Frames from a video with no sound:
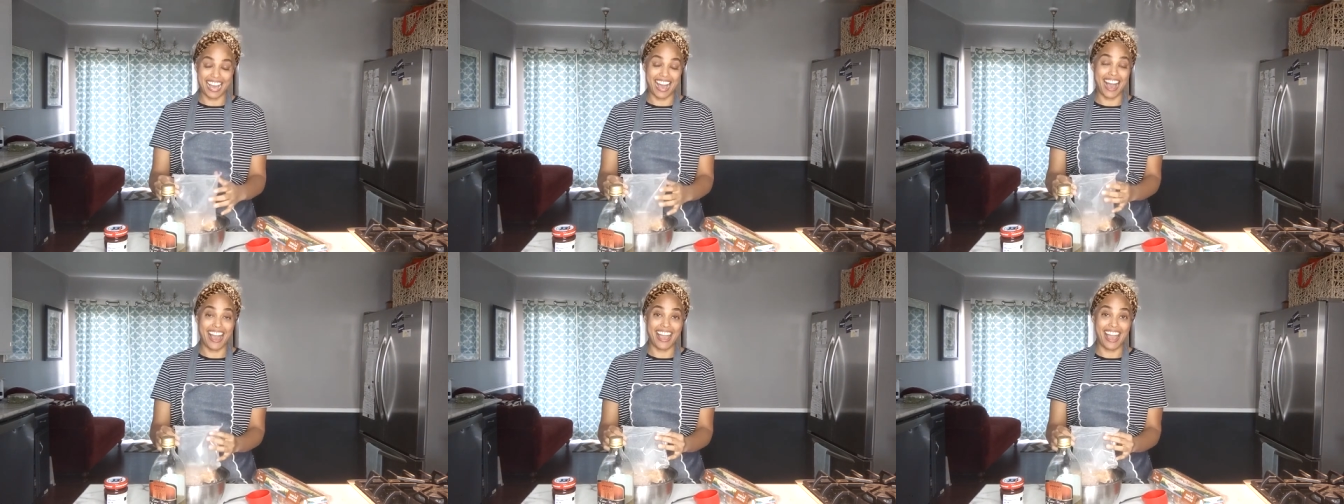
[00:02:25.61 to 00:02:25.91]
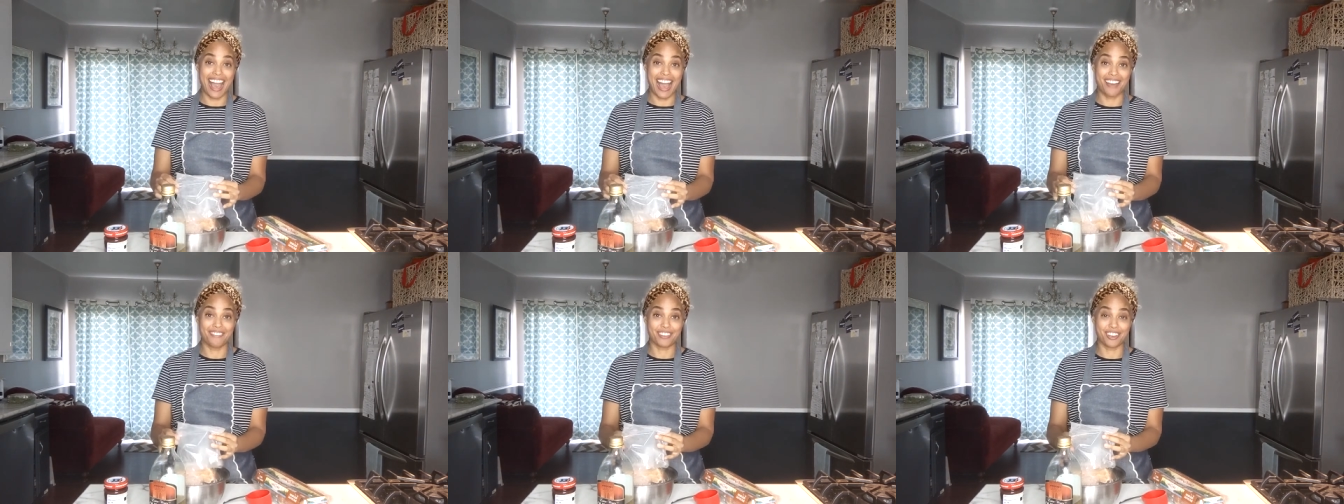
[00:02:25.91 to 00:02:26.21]
I
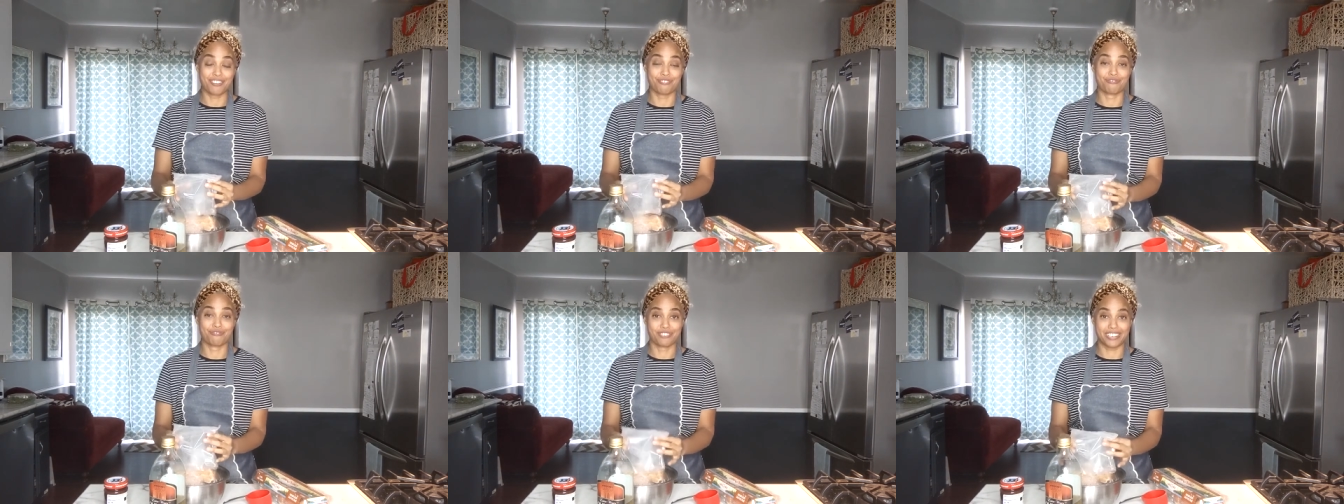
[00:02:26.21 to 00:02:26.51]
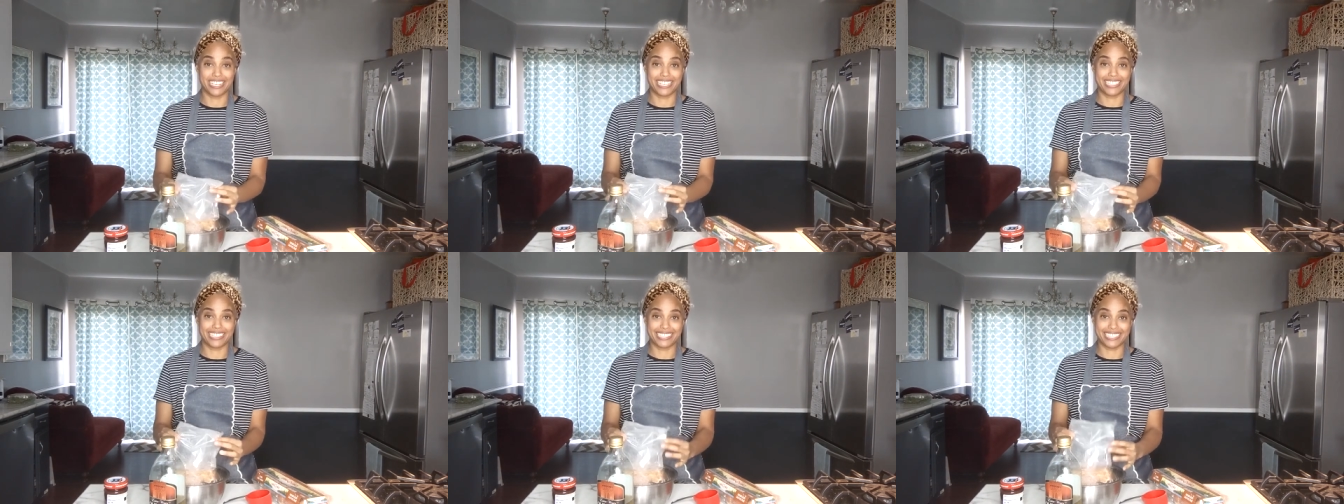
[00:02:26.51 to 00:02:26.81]
have a
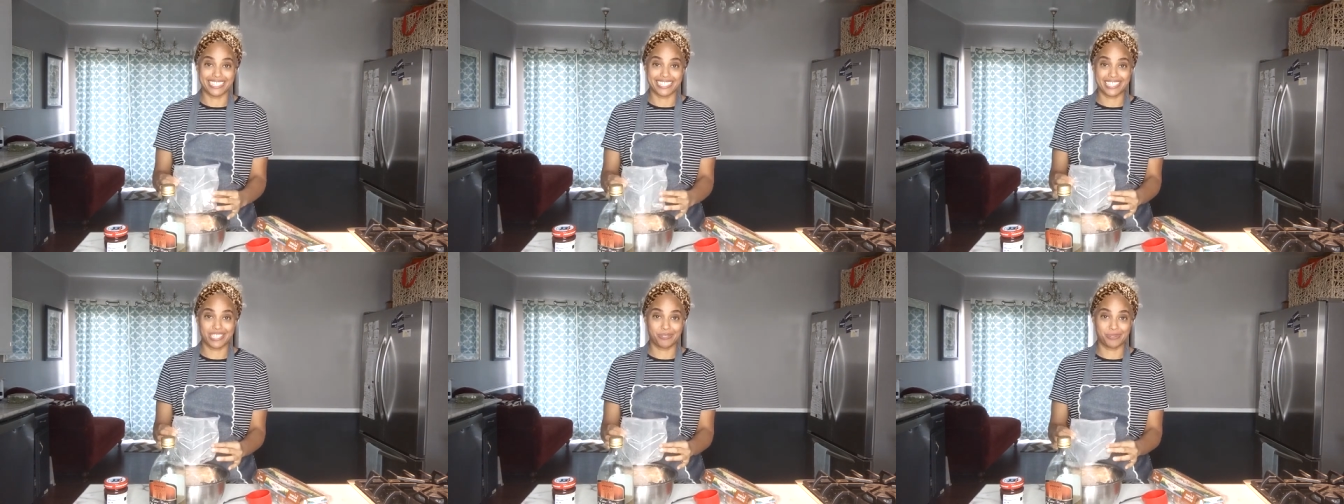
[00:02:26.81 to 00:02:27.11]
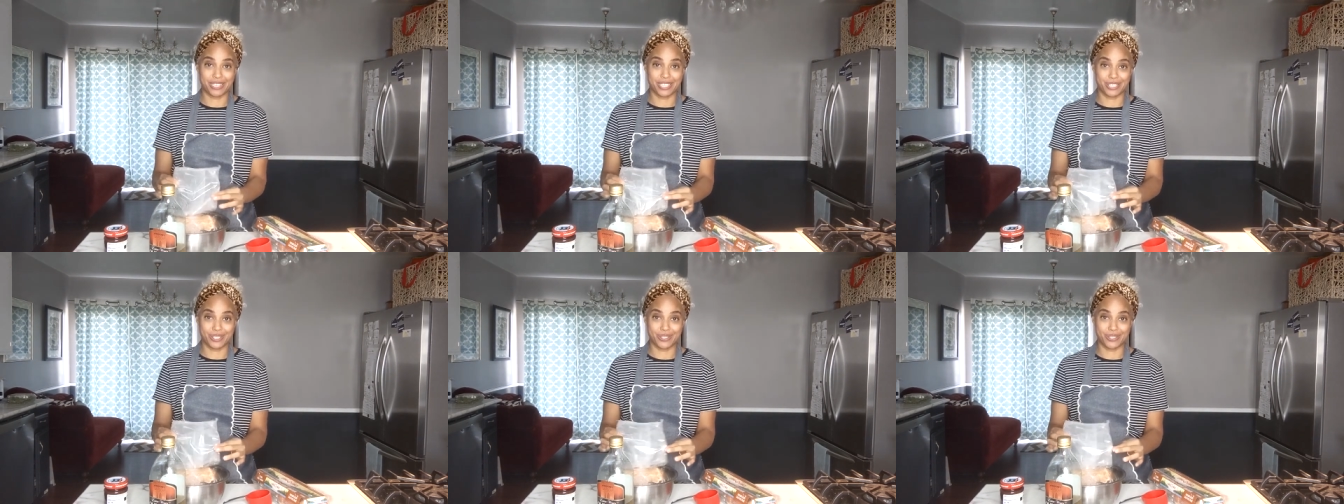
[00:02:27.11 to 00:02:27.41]
real
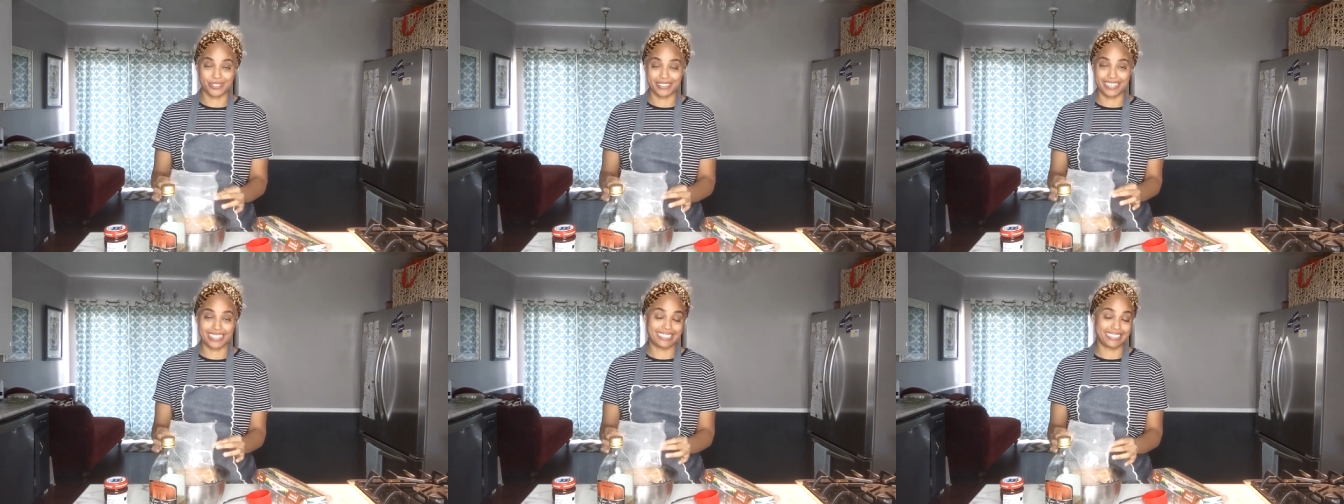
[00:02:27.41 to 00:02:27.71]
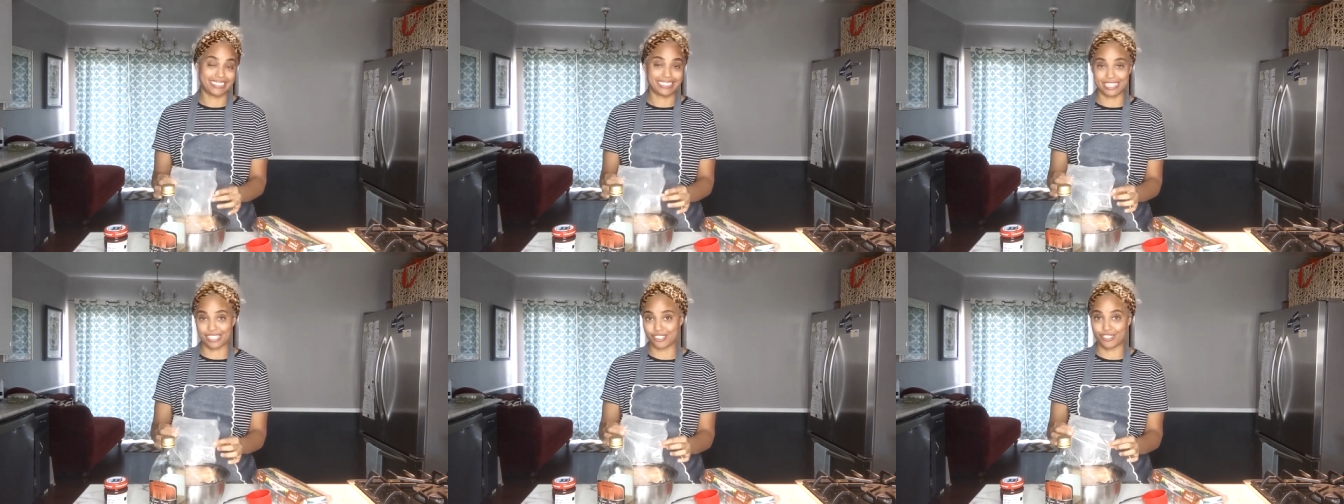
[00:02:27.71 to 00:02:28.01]
sweet tooth and
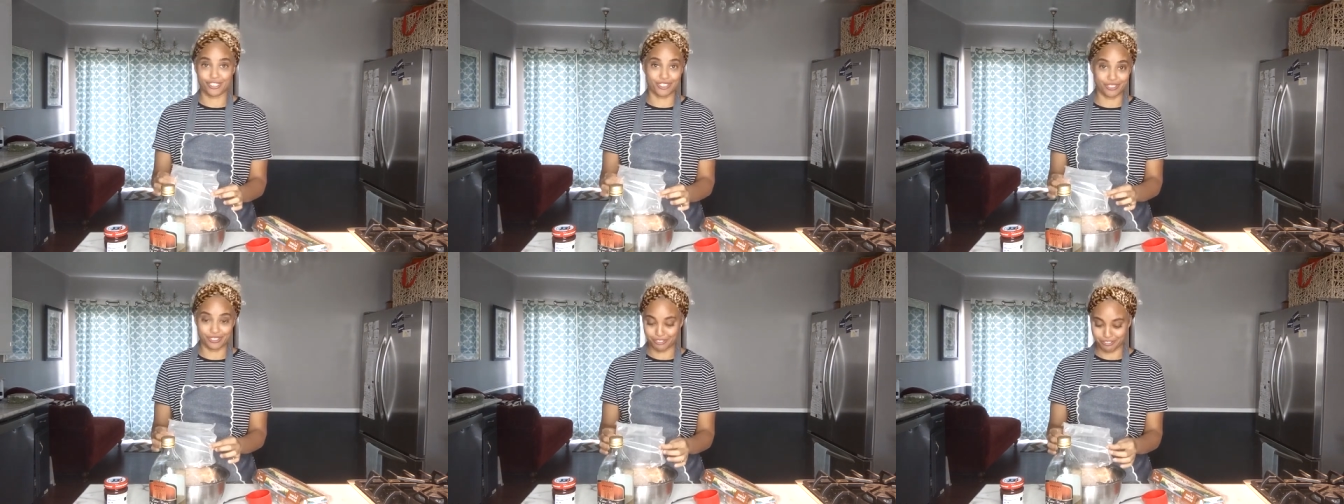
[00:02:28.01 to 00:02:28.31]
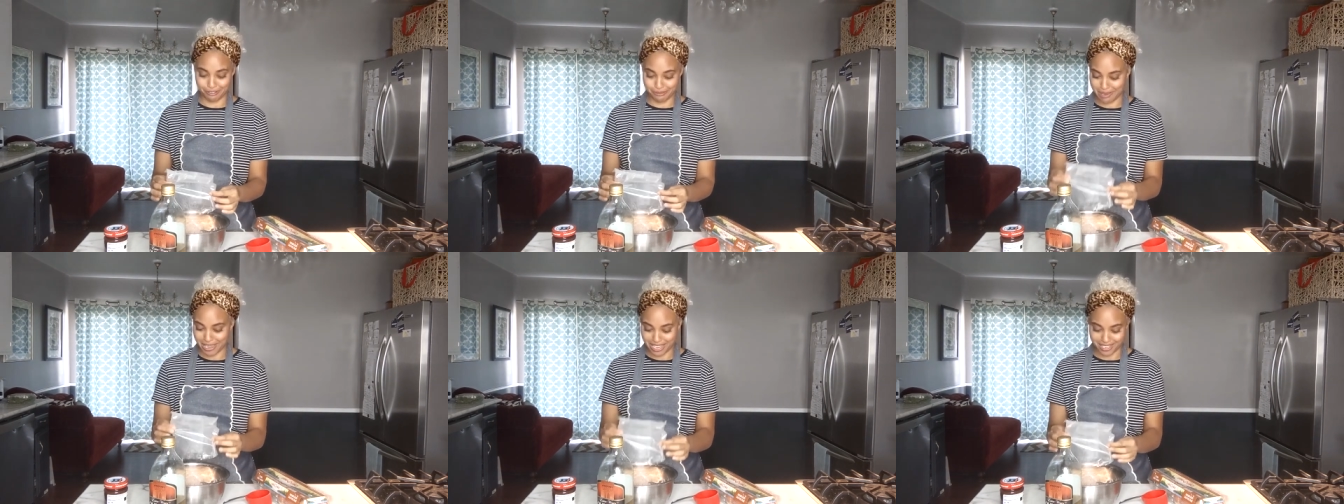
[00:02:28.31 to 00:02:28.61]
it is not good
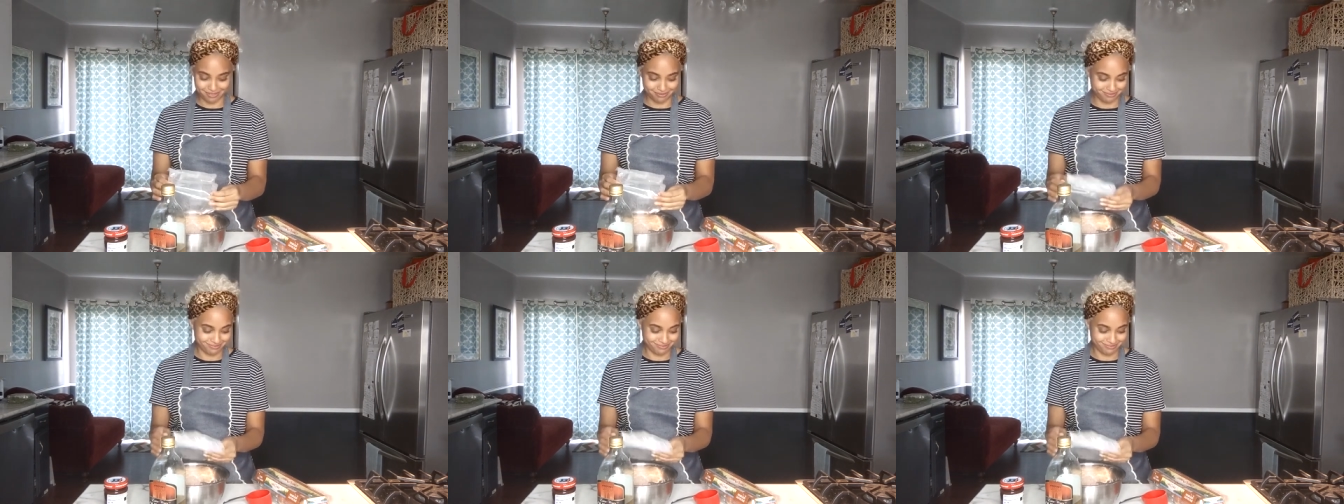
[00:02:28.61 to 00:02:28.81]
for me.